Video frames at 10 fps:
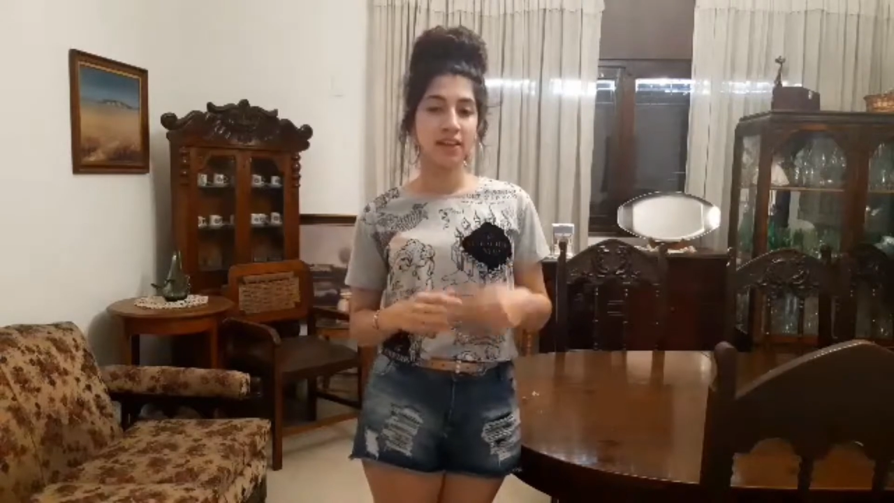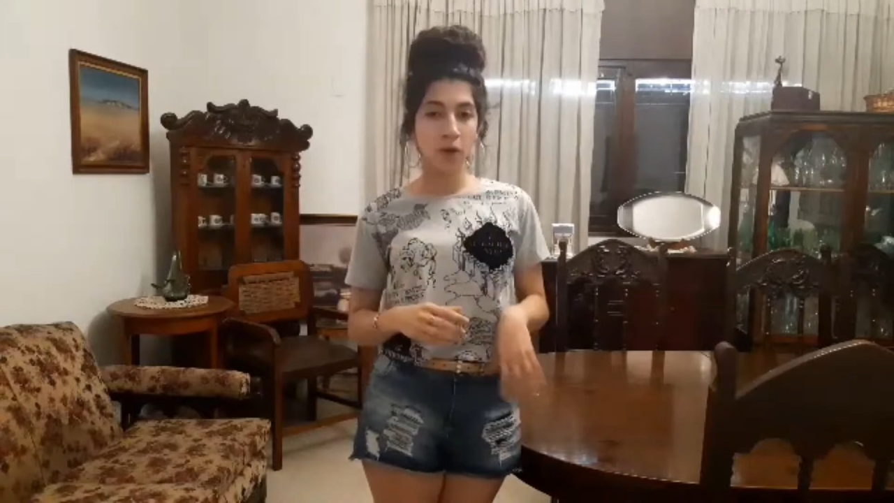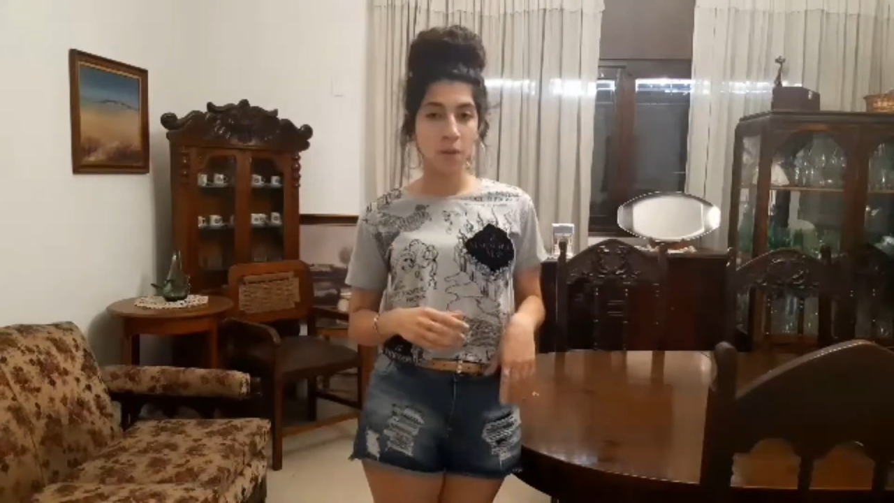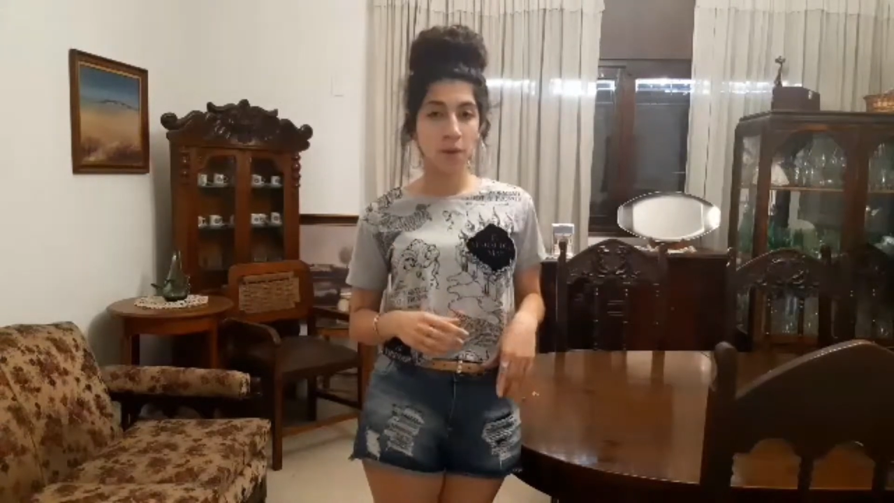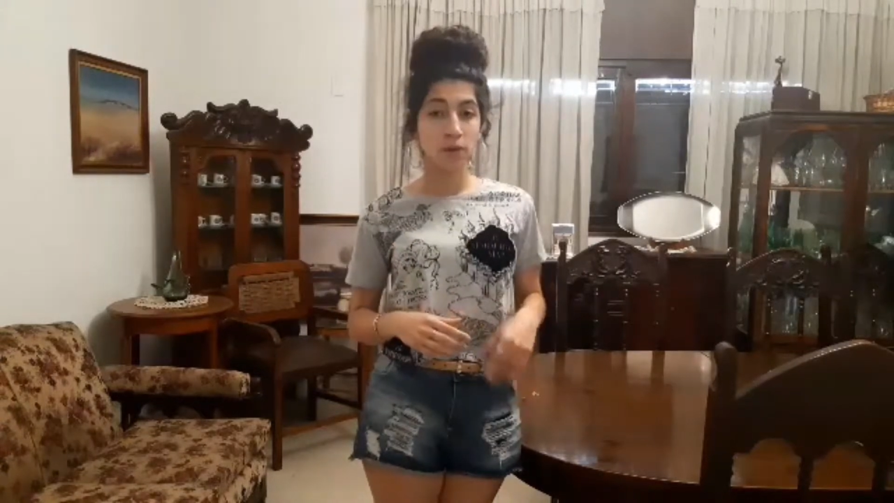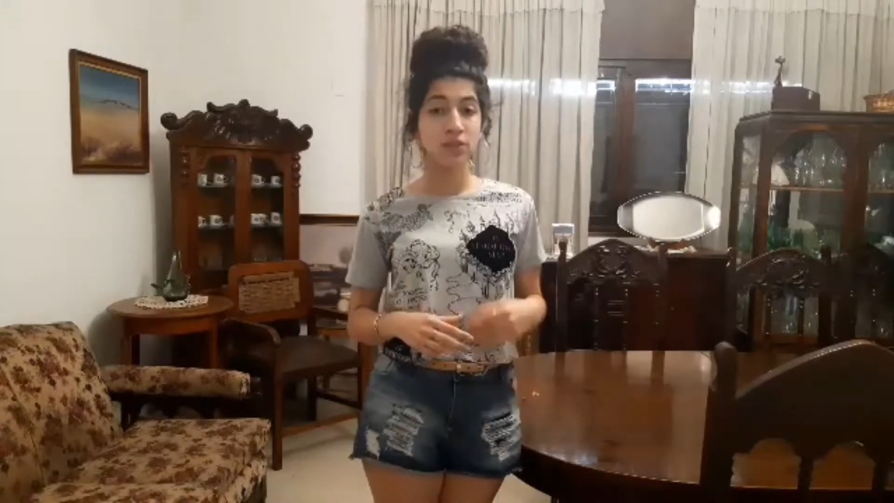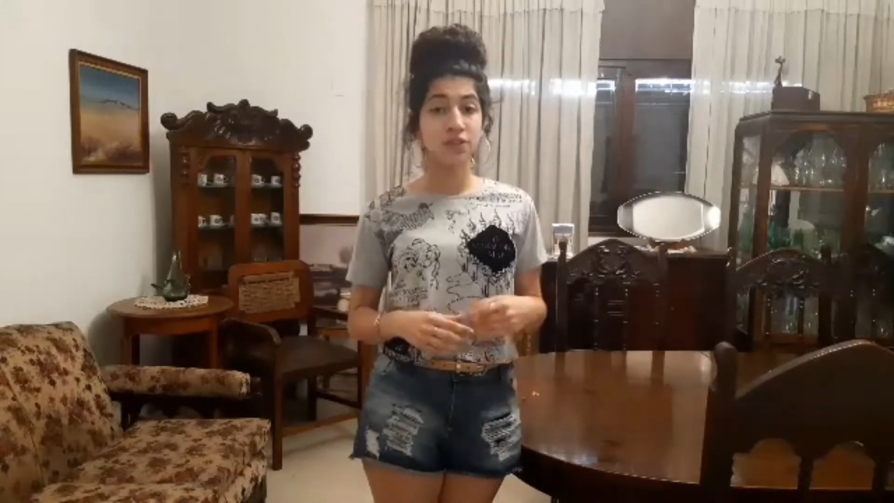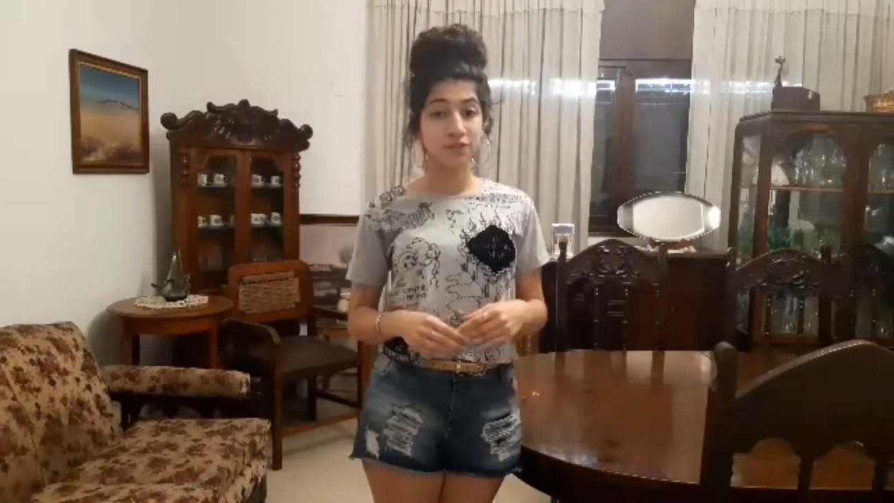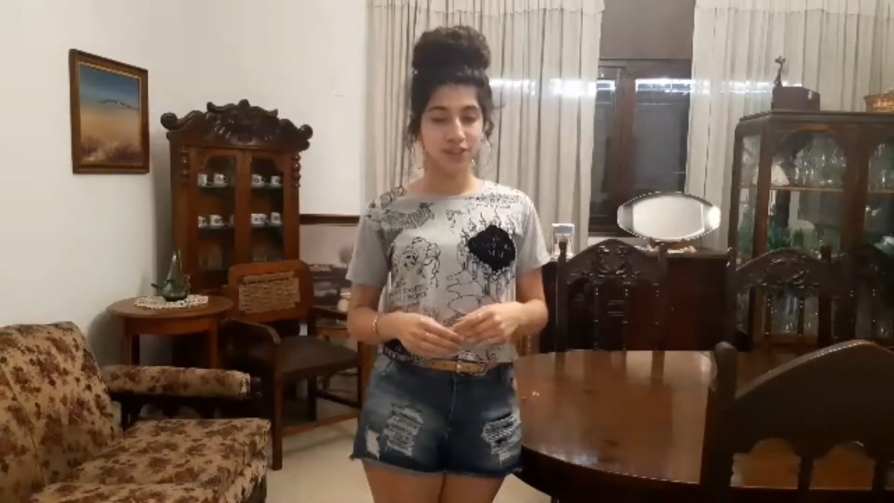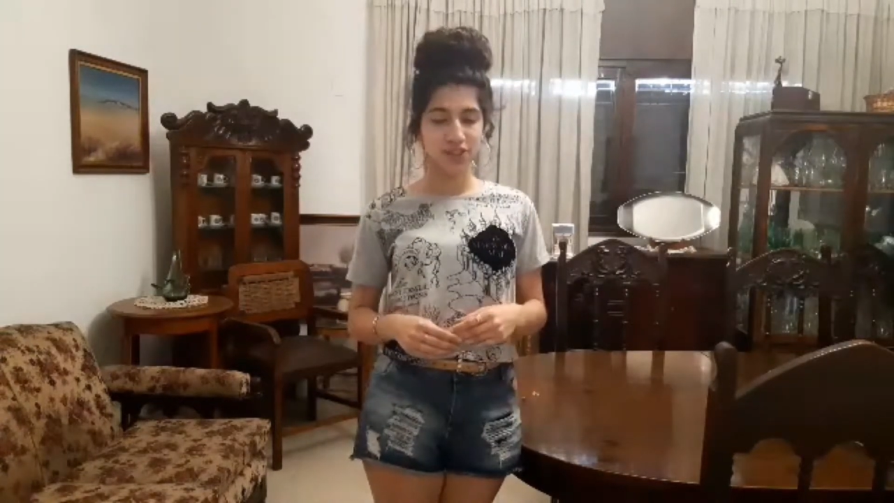components
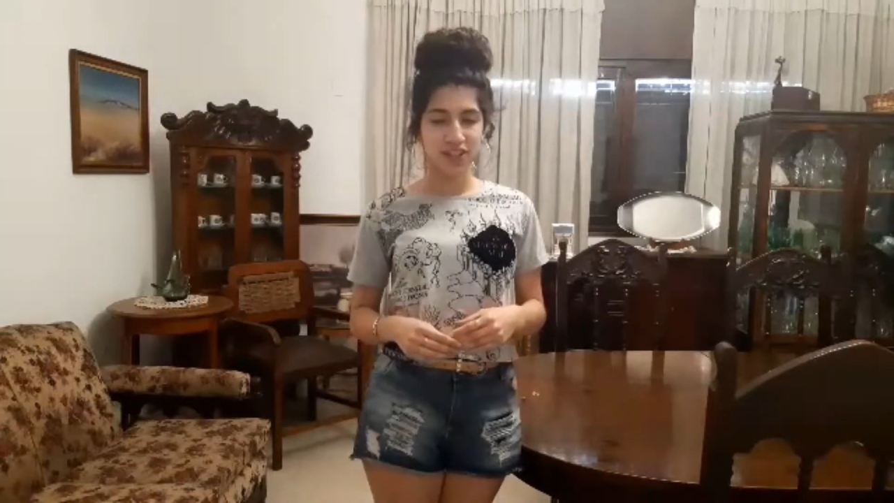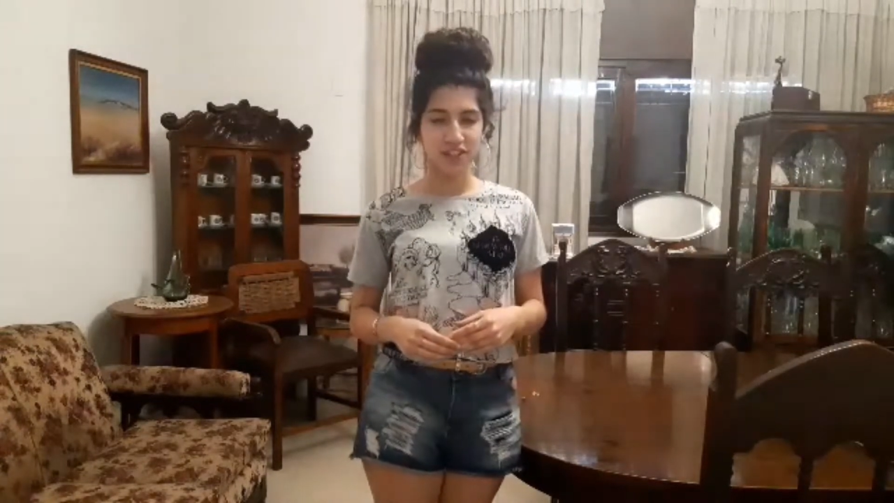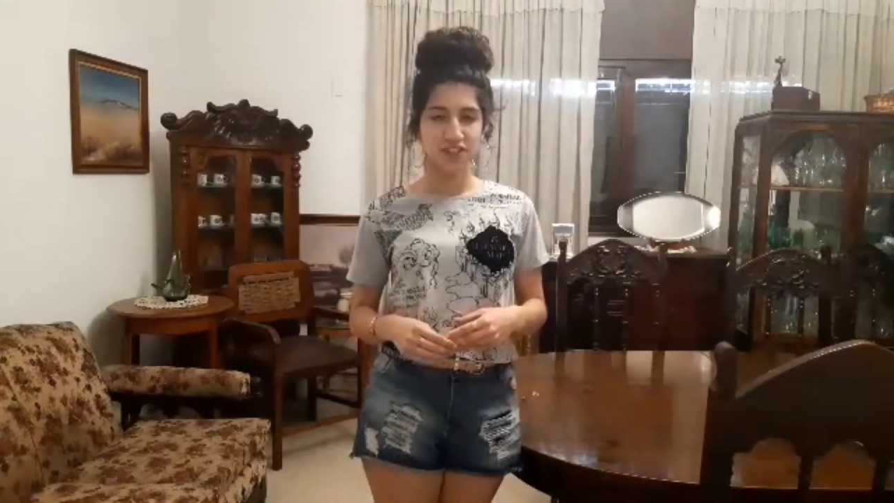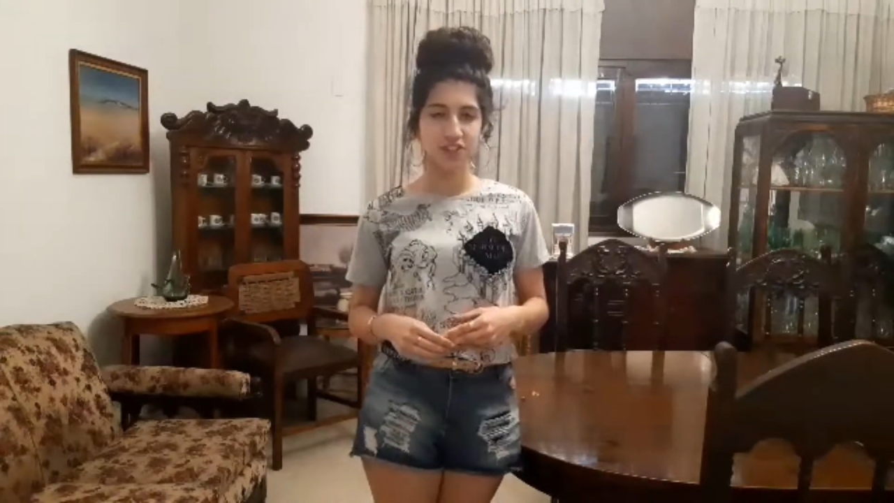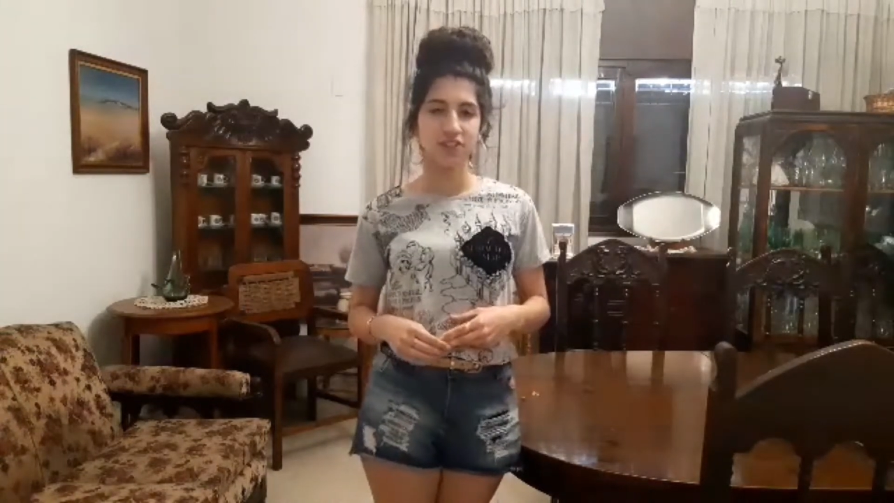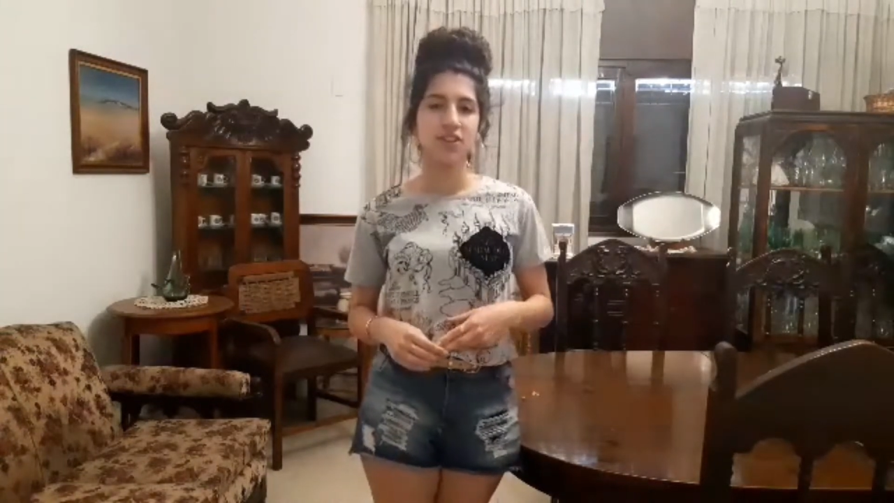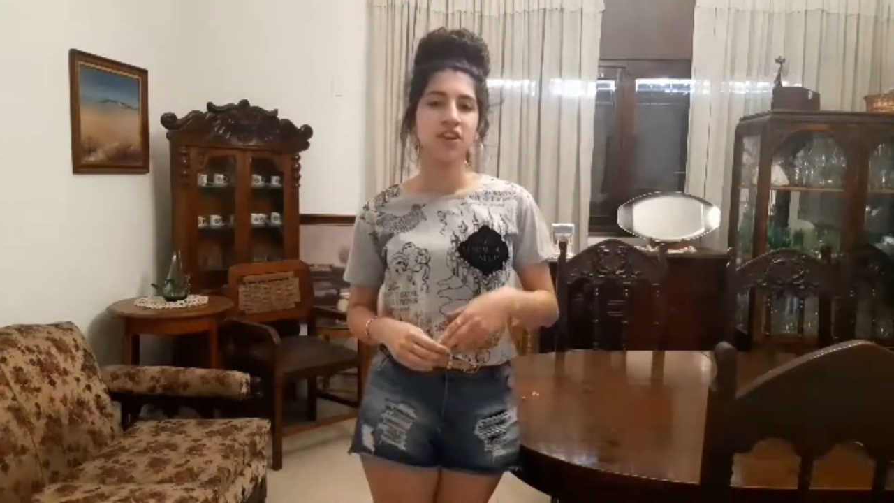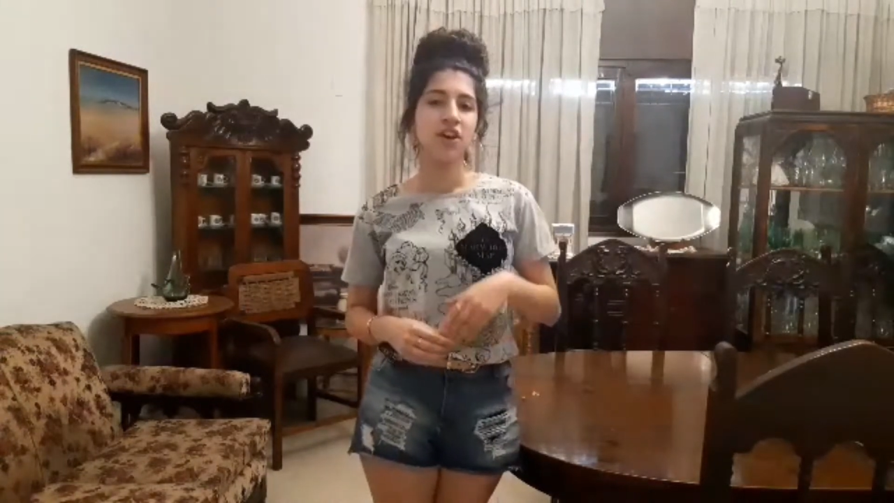of intonation